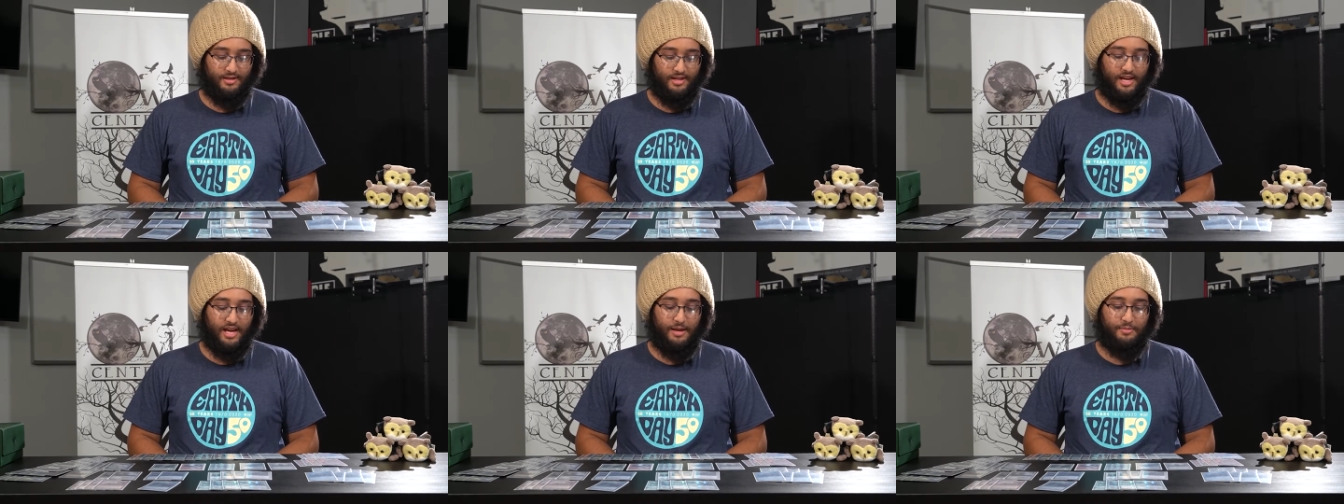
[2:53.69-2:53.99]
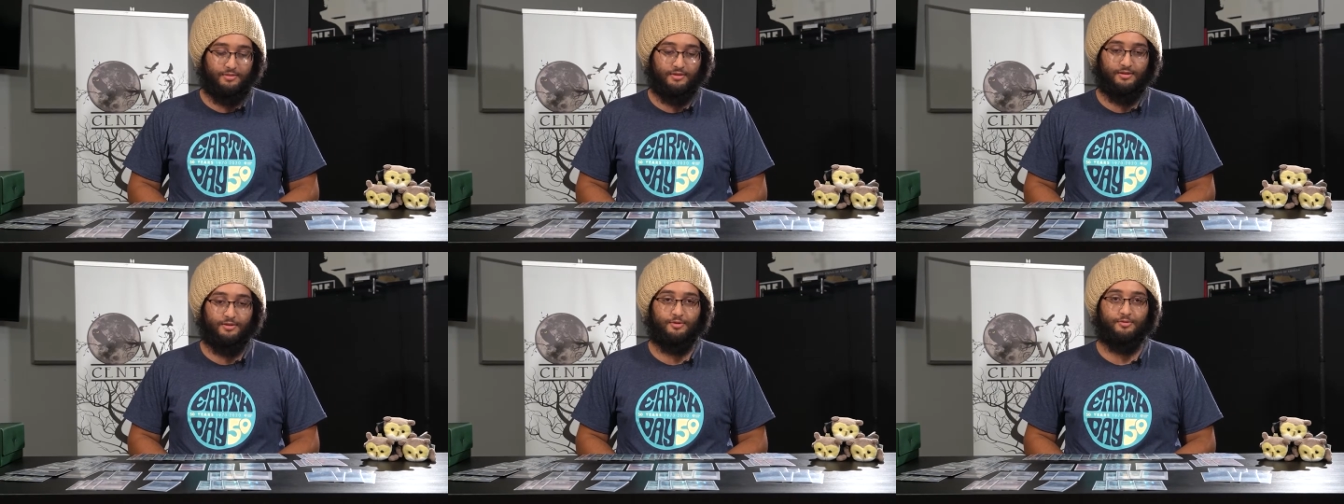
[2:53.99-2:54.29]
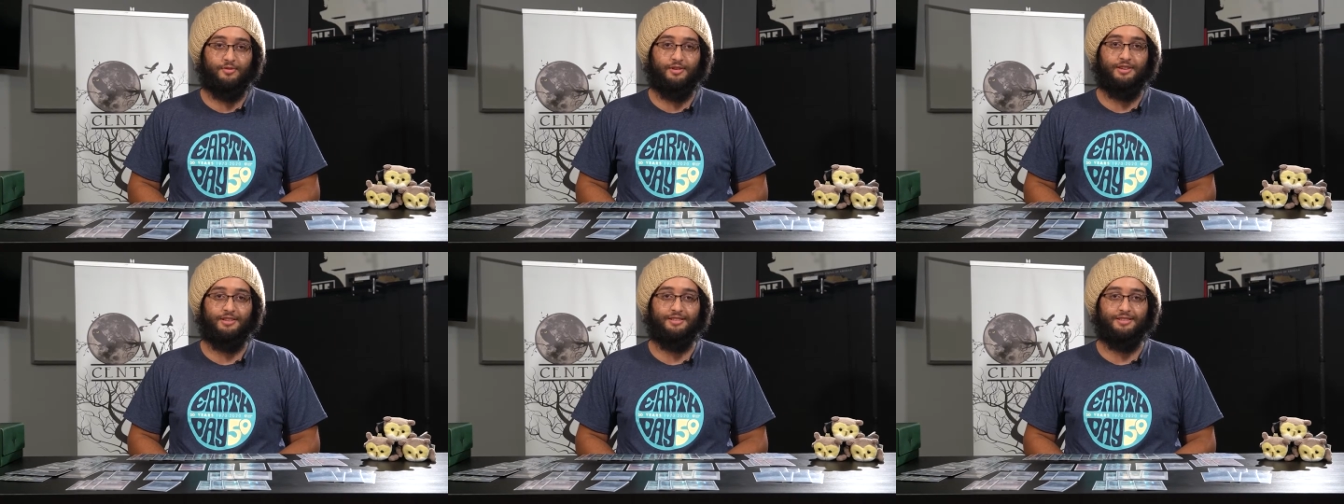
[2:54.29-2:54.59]
absolute
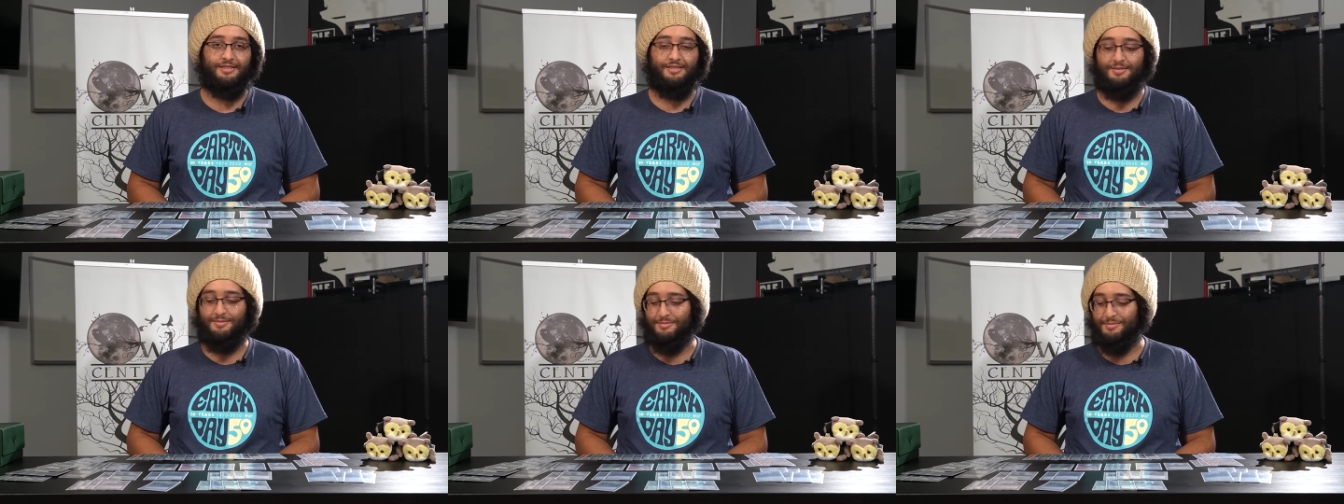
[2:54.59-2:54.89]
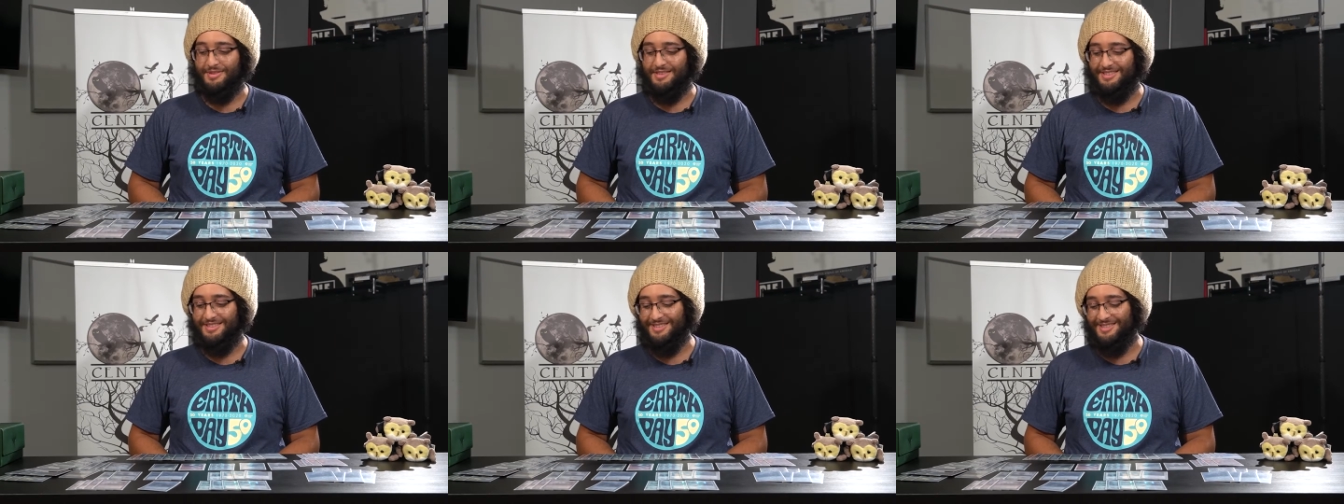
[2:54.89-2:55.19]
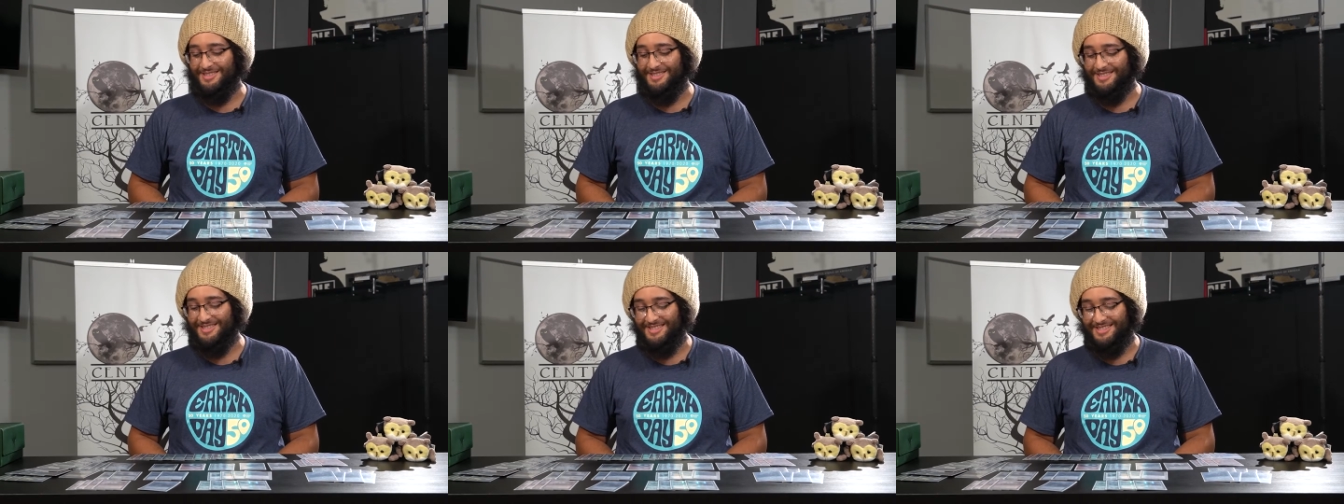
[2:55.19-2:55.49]
crazy,
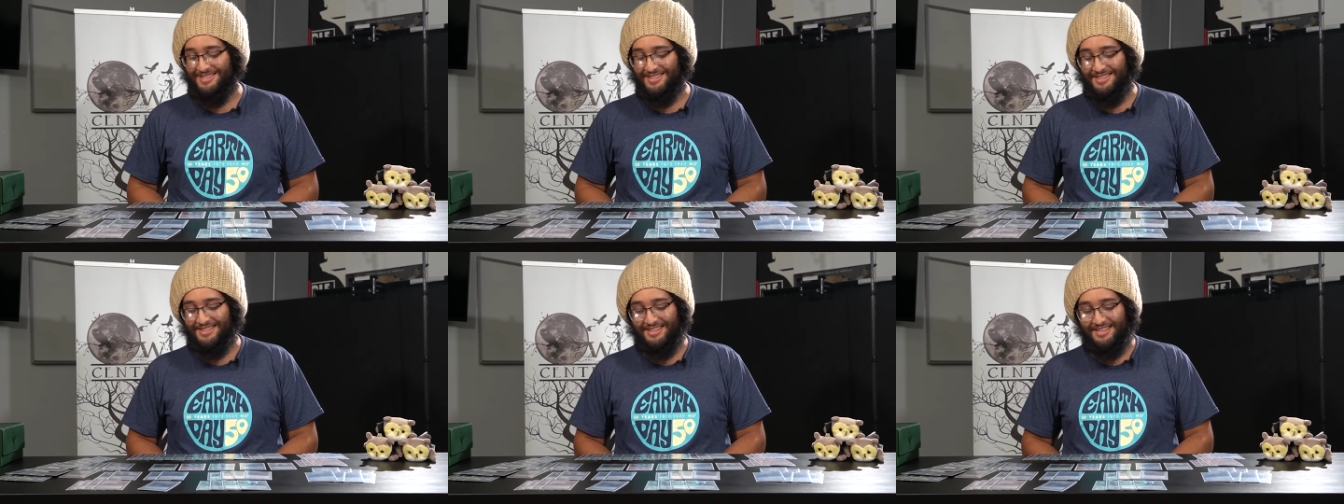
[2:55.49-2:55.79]
because